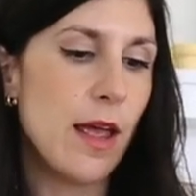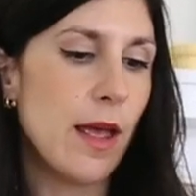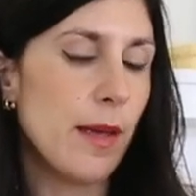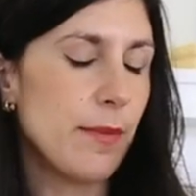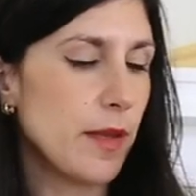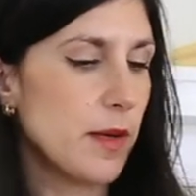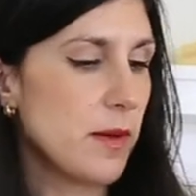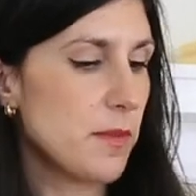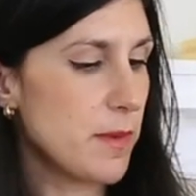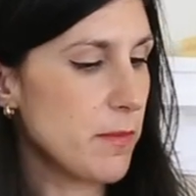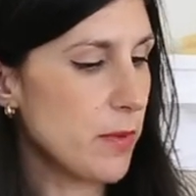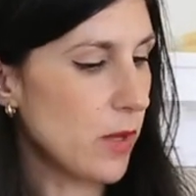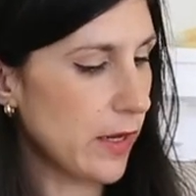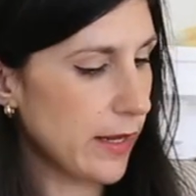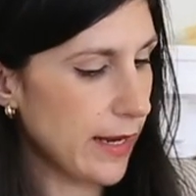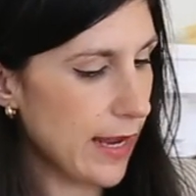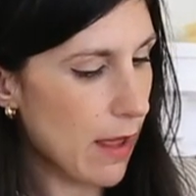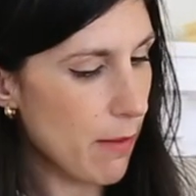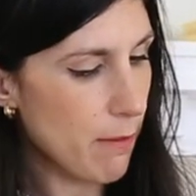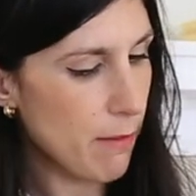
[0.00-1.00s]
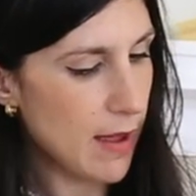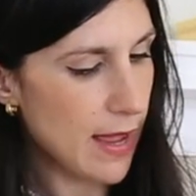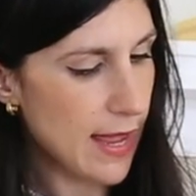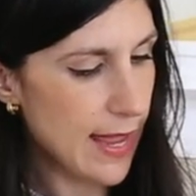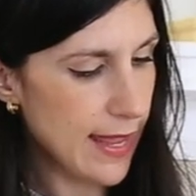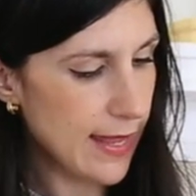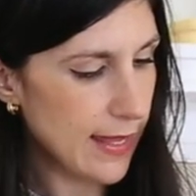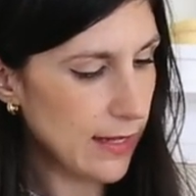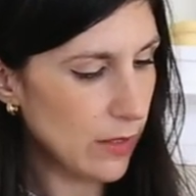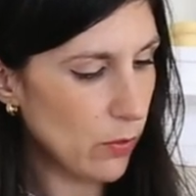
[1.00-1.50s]
I'm going to be pulling out
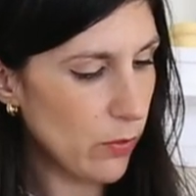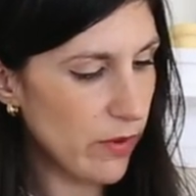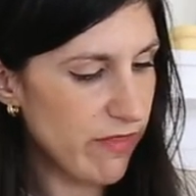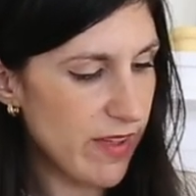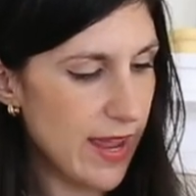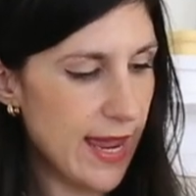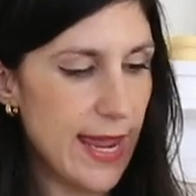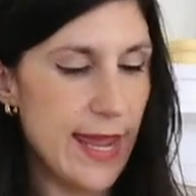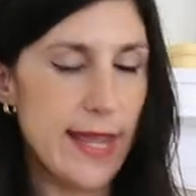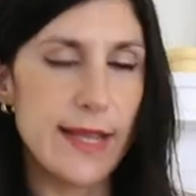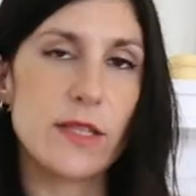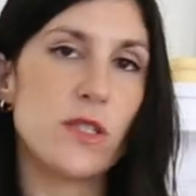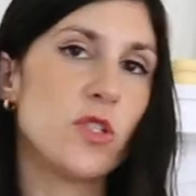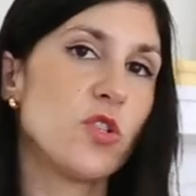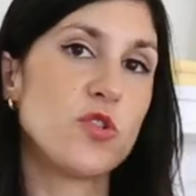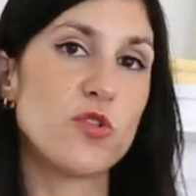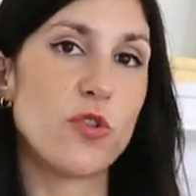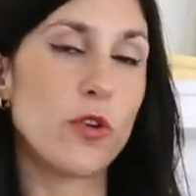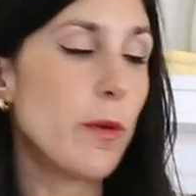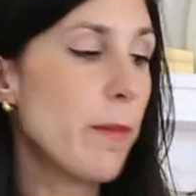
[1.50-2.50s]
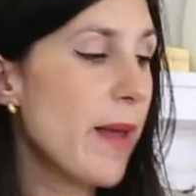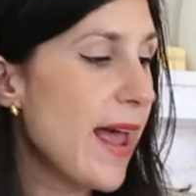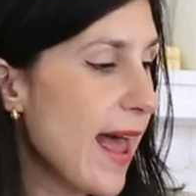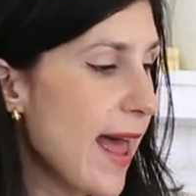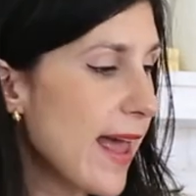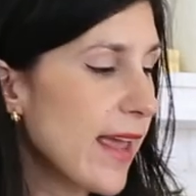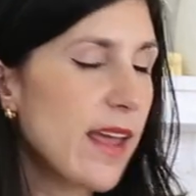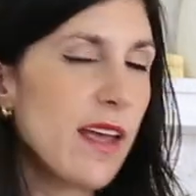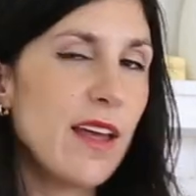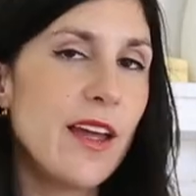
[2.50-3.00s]
my Loewe straw
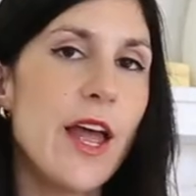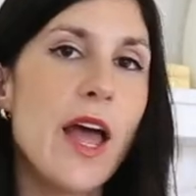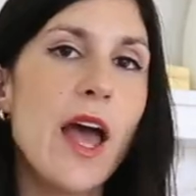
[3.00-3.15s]
bag.